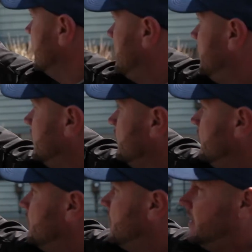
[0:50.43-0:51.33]
They put the
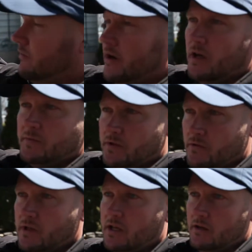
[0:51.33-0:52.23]
roofer buggy right up
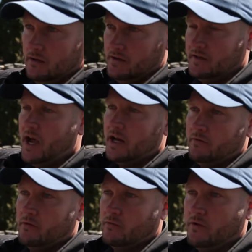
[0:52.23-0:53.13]
to the side
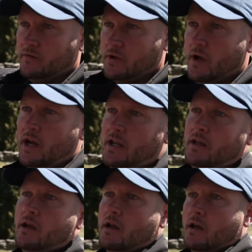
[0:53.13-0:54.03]
of the roof, so
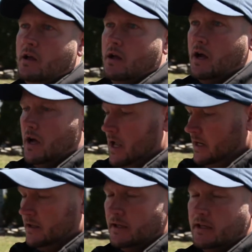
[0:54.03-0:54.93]

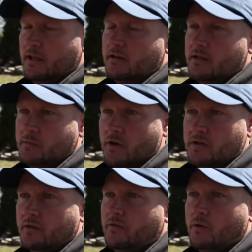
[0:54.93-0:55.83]
anything they need to
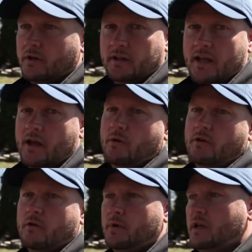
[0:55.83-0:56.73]
dispose of during the day,
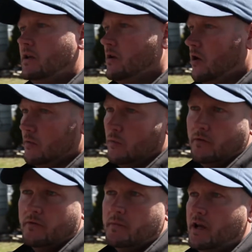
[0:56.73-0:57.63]
whether it be
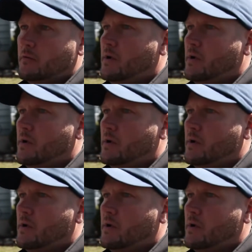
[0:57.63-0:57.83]
cardboard from nailed